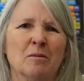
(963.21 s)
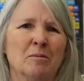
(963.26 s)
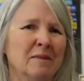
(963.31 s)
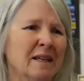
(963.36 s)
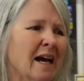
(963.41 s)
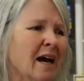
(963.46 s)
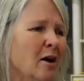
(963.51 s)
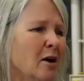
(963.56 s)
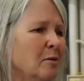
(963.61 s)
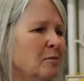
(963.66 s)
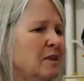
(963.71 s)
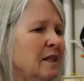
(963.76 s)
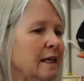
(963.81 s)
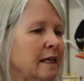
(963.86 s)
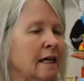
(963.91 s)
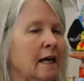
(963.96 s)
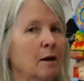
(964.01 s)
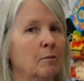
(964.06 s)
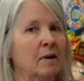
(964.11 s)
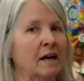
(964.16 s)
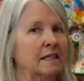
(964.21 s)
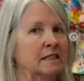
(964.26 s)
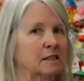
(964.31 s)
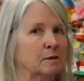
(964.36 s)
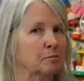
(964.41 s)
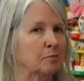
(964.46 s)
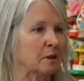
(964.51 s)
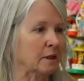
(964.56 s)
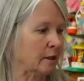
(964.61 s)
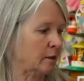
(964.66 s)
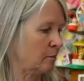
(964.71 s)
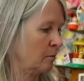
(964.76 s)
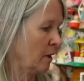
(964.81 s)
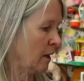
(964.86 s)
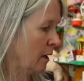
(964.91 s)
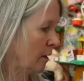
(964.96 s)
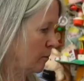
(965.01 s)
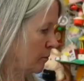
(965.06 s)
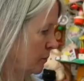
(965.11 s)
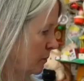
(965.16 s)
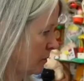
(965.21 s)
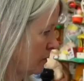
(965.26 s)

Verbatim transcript: Now I'm thinking I might split them up.